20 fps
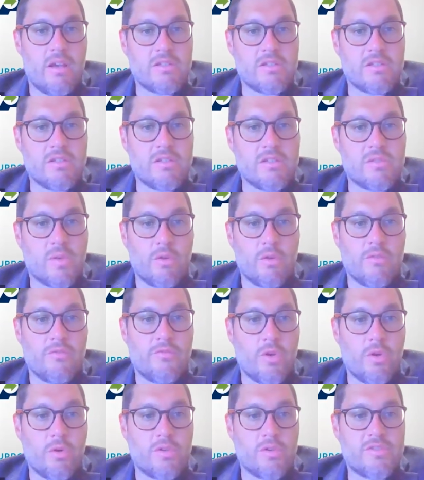So I got to know
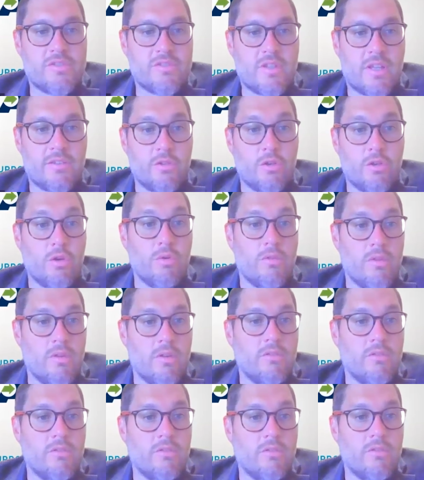the folks, got to know
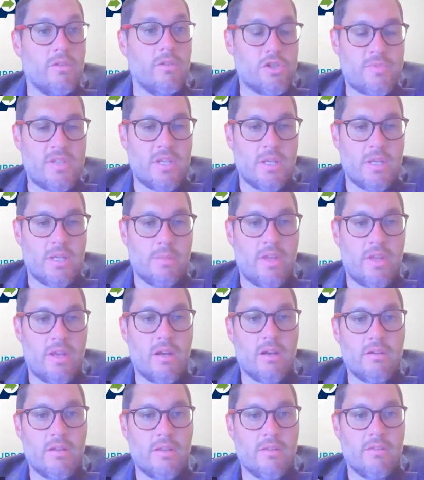the leadership team
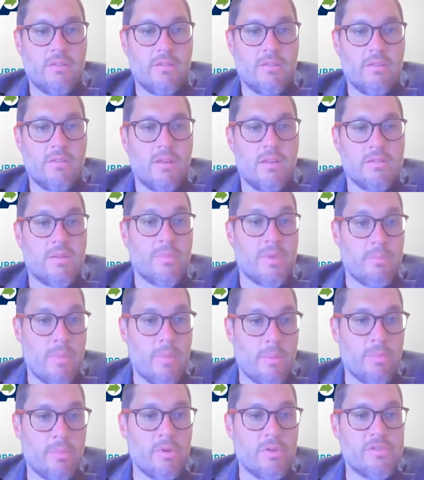there and some of
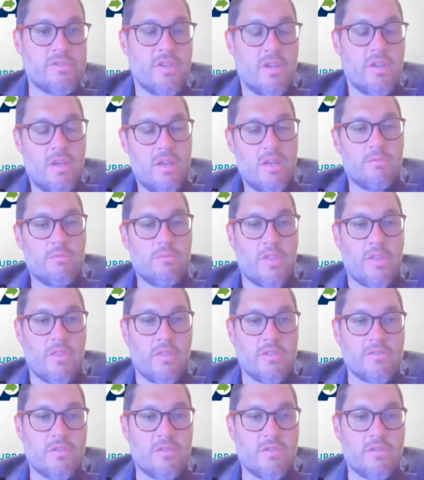the members within the